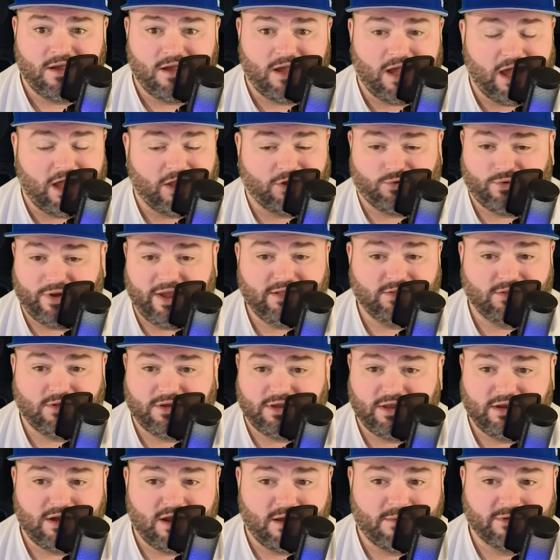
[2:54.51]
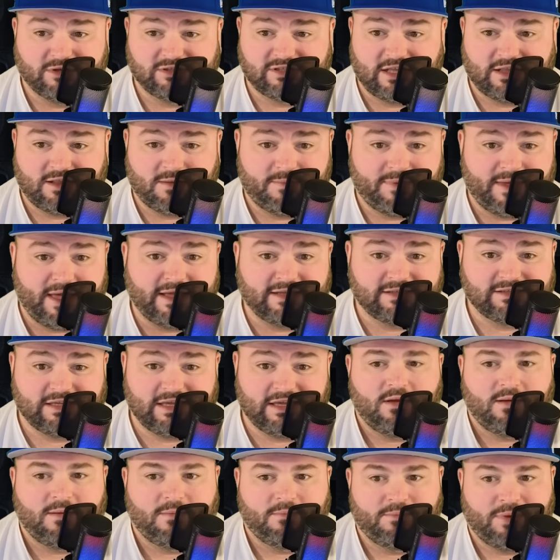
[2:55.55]
Great looking numbers at the
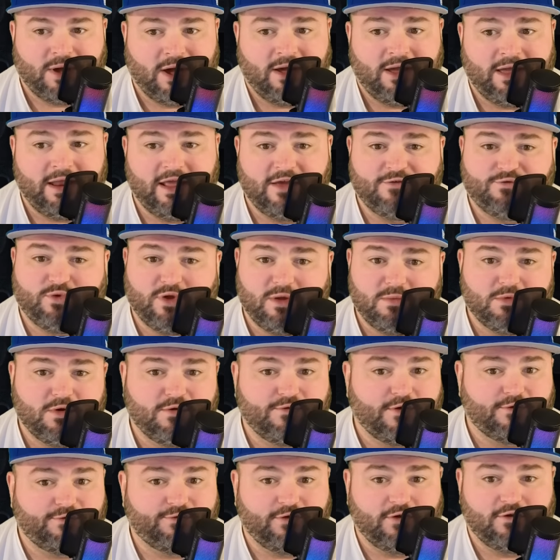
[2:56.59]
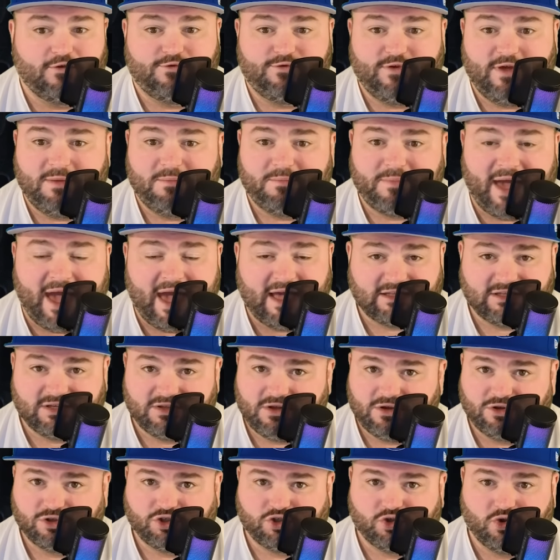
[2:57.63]
basket. But if we move a few feet back to
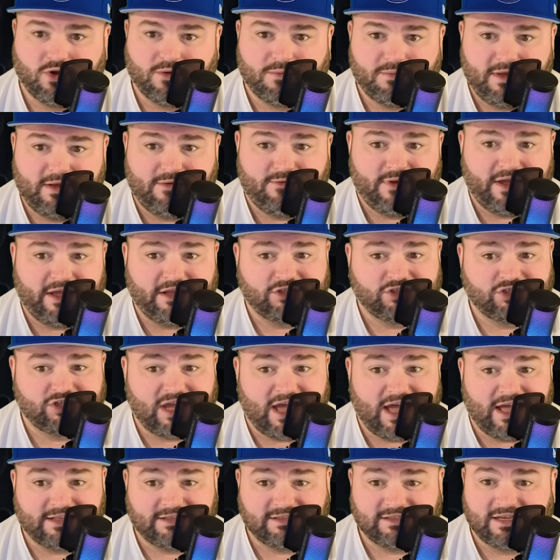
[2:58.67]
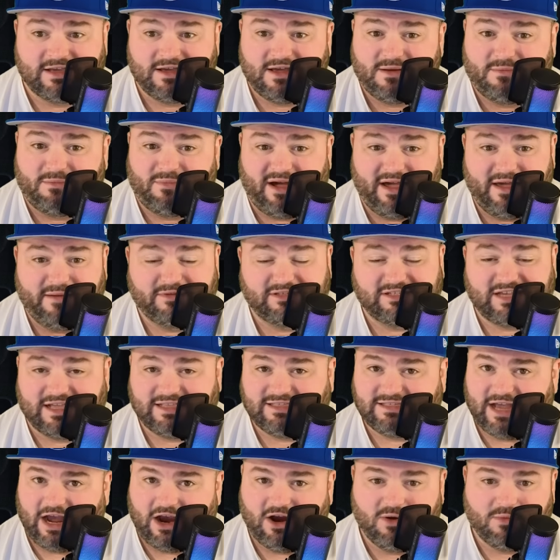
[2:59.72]
those short mid-range shots, Miami's
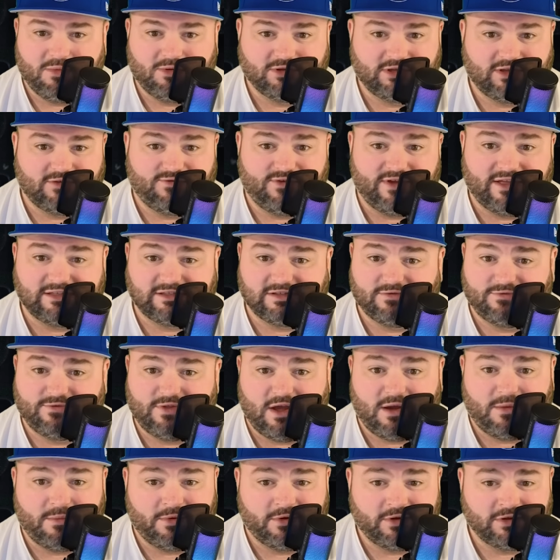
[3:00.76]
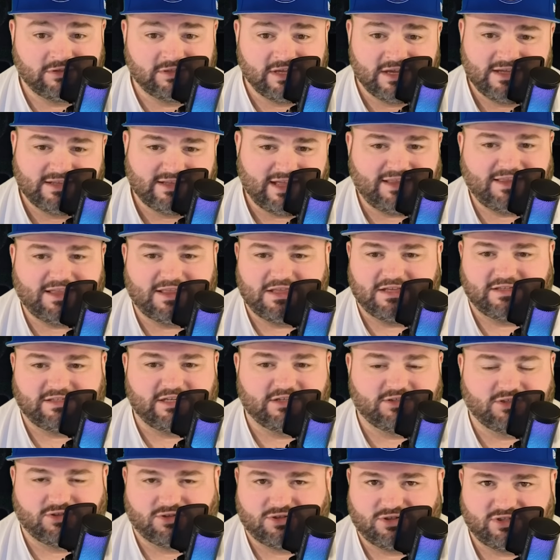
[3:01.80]
got terrible defensive numbers. Not that the
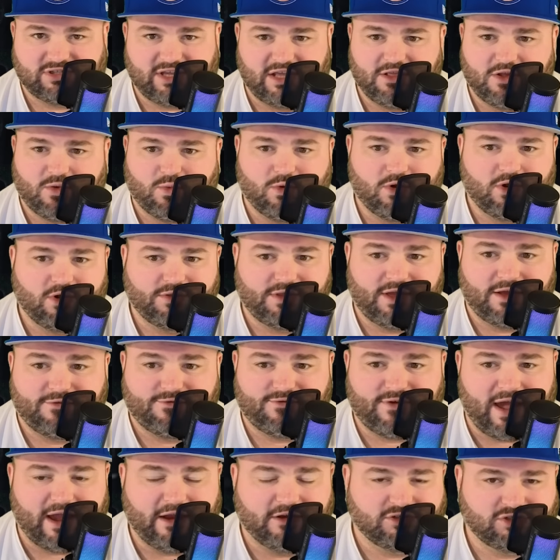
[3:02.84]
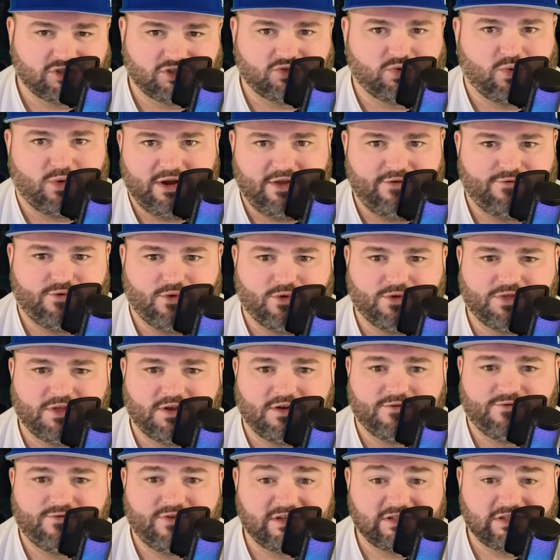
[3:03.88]
Sixers are setting the world on fire, just 24th
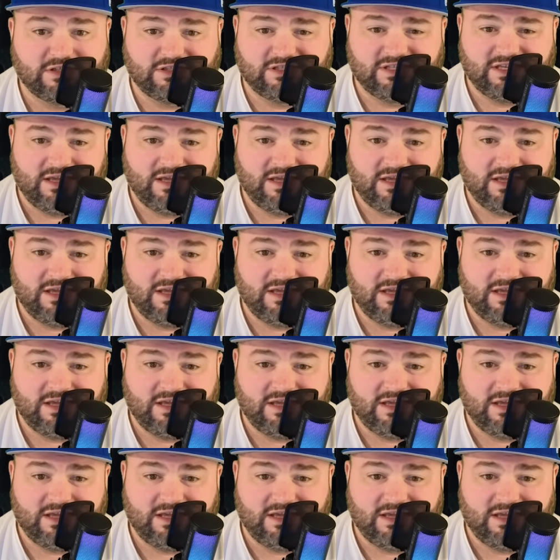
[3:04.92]
in efficiency,